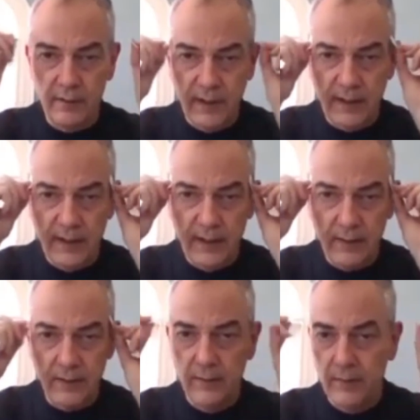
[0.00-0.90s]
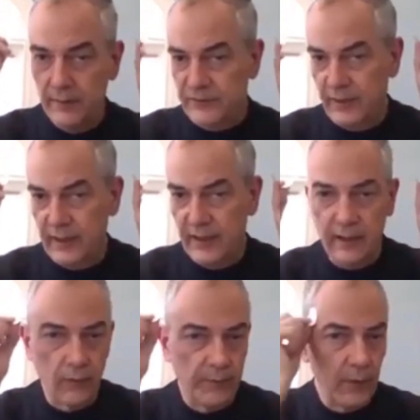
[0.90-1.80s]
headache. So
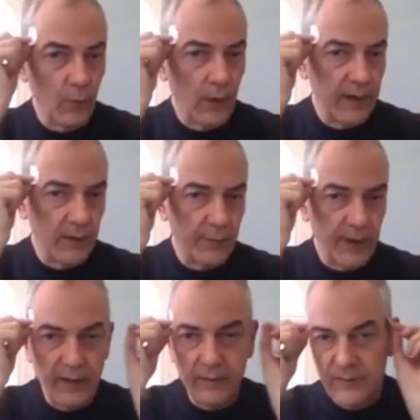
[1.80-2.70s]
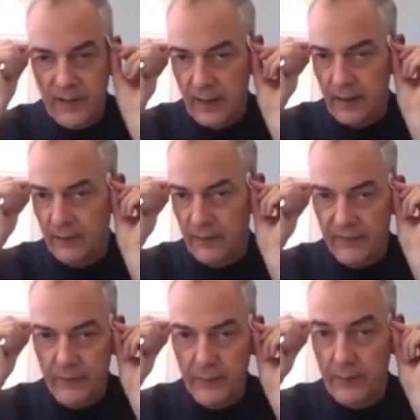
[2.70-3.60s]
headache would be white on right, tan on
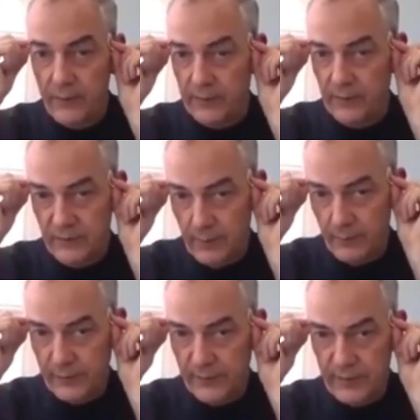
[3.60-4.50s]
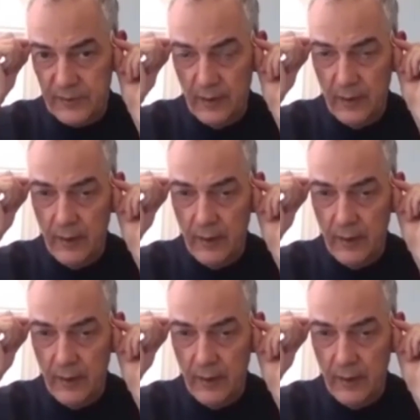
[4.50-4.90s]
left, maybe on the temples.